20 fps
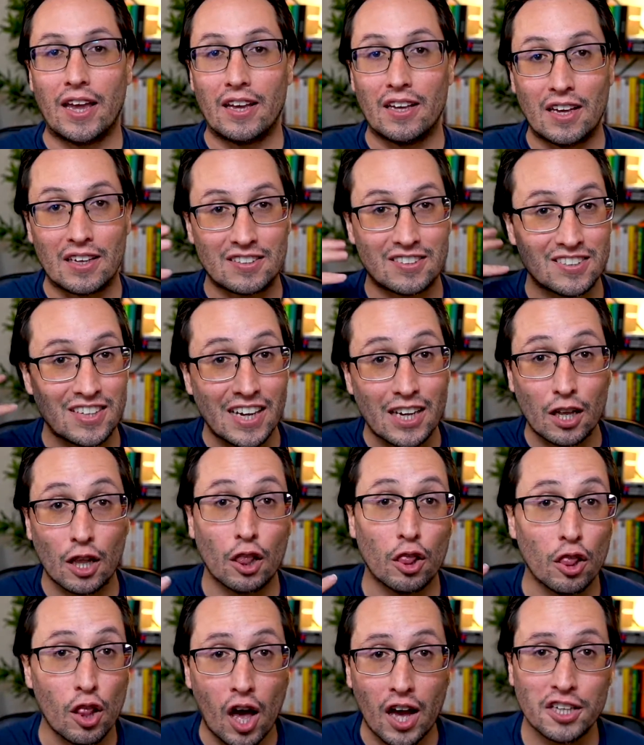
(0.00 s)

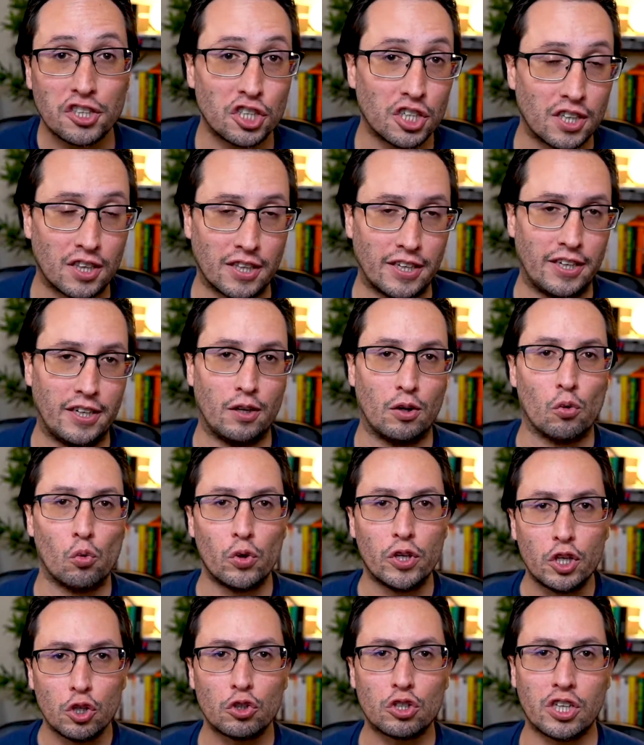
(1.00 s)
psychologically,
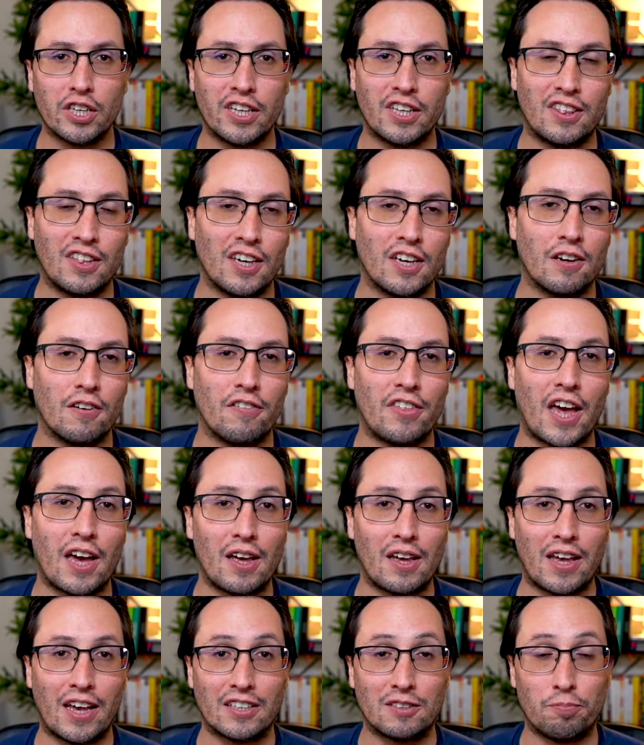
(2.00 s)
we usually think of
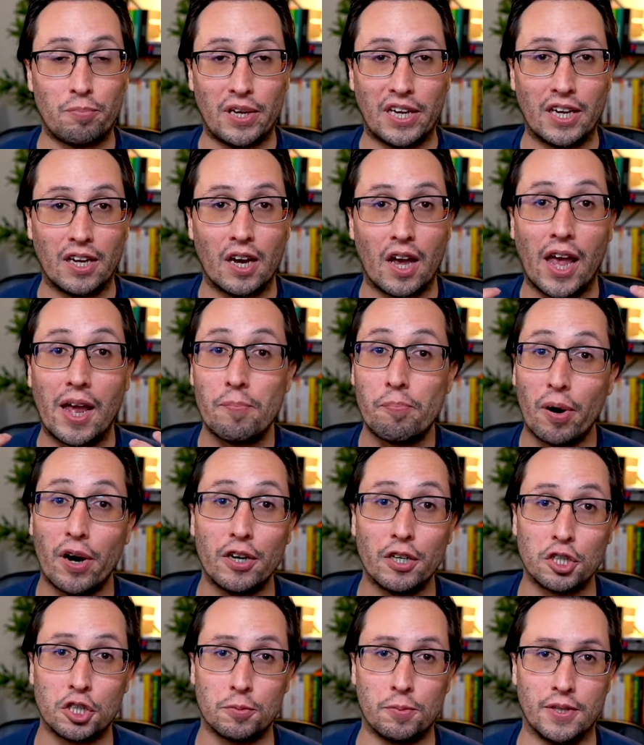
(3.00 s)
that as being a
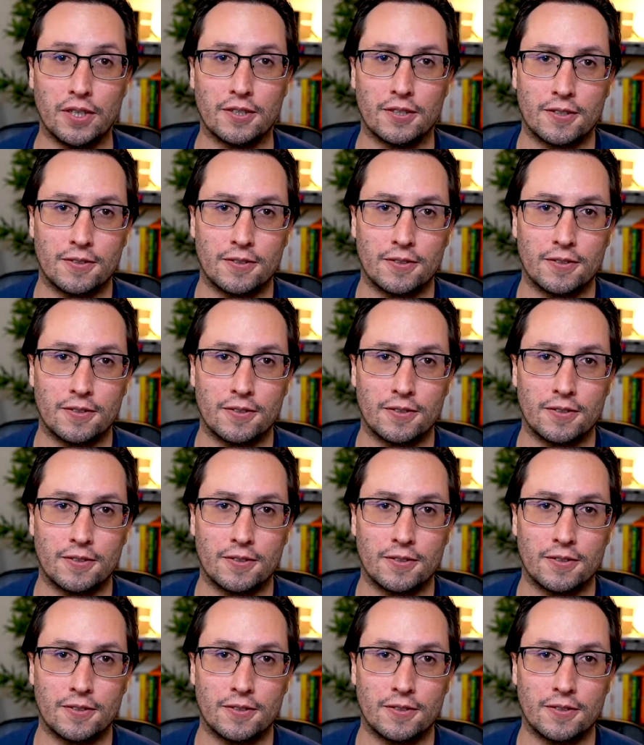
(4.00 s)
punishment.